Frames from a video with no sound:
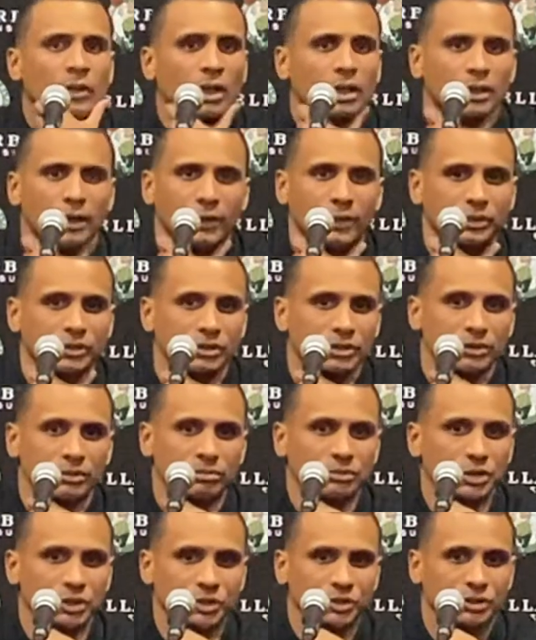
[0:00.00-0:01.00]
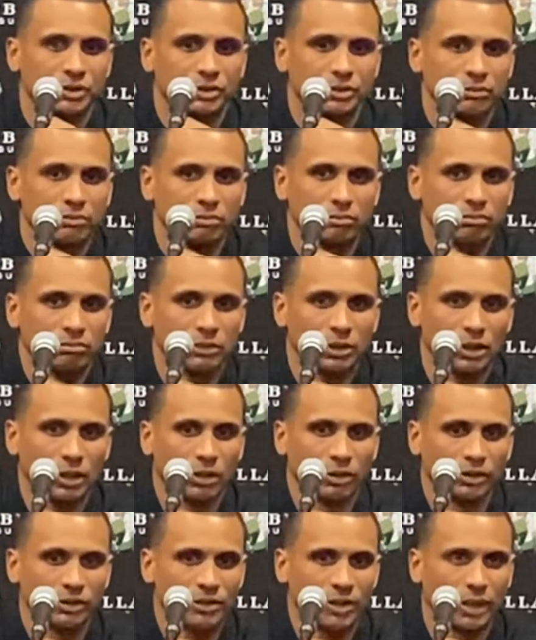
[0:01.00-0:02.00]
Derrick's just, you
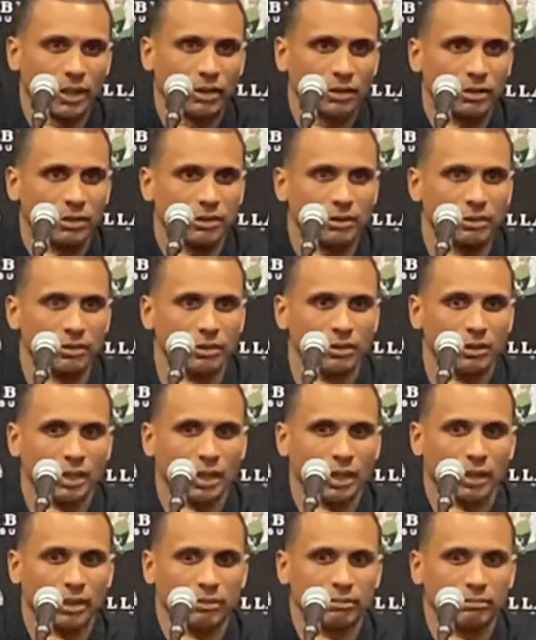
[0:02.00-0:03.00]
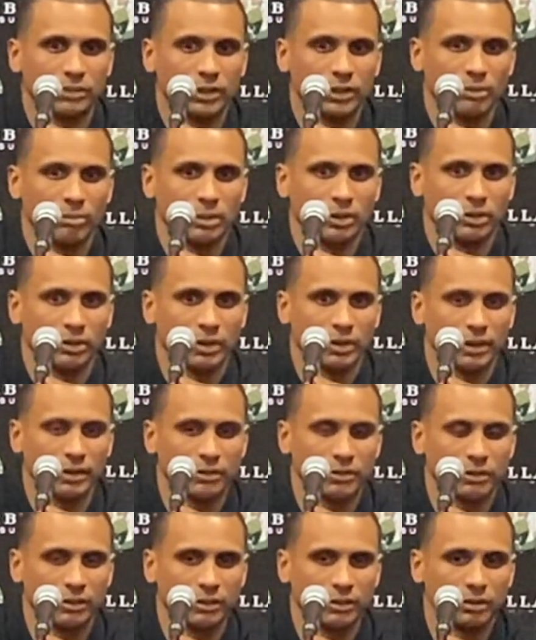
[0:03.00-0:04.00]
know, a stud. His ability
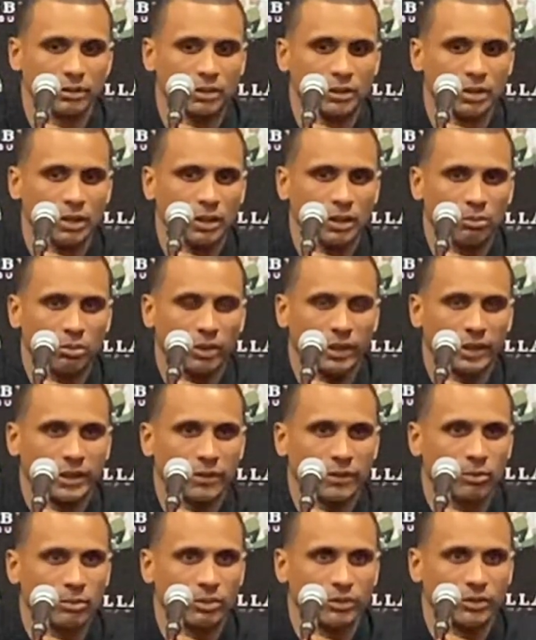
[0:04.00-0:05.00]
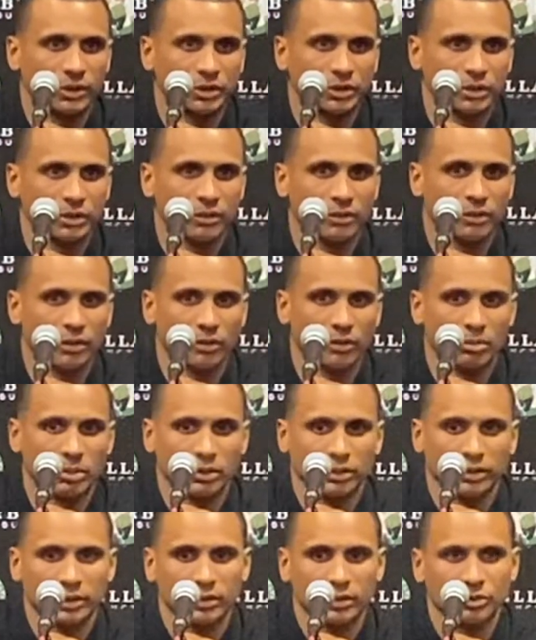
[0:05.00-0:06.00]
to play different positions, his
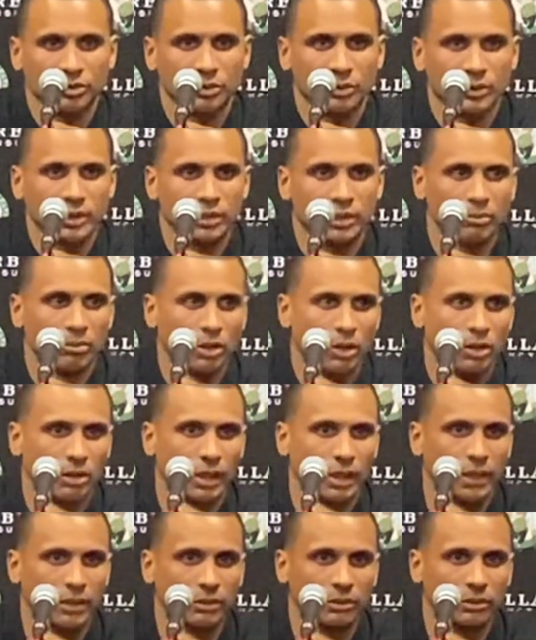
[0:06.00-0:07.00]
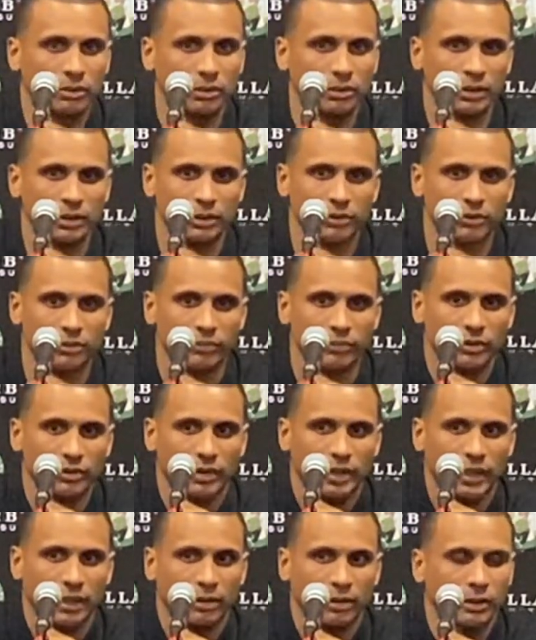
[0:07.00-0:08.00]
ability to screen, ball handle, his
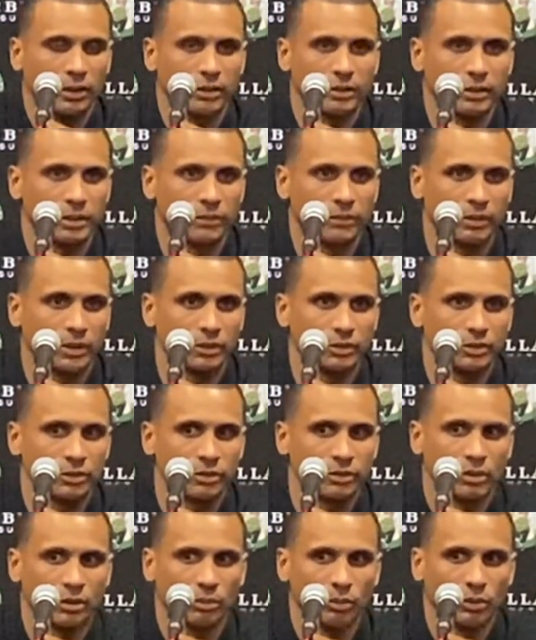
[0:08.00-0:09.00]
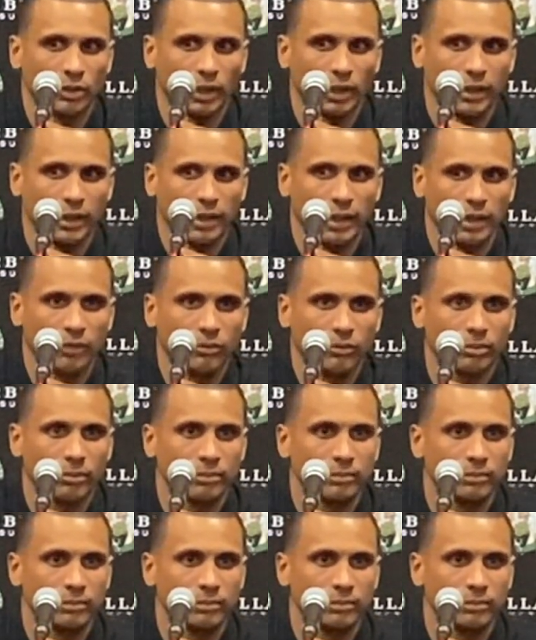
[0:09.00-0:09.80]
physicality on defense, you know, we're lucky to have him.